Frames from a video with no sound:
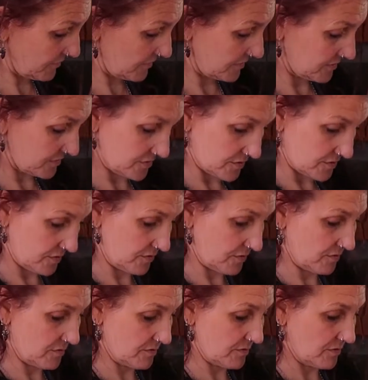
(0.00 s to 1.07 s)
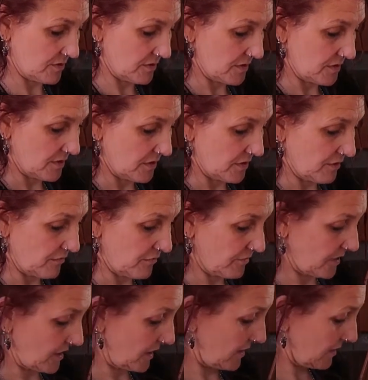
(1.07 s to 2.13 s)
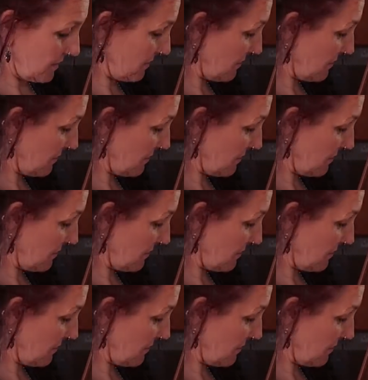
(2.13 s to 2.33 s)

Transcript: 1, 2, 3,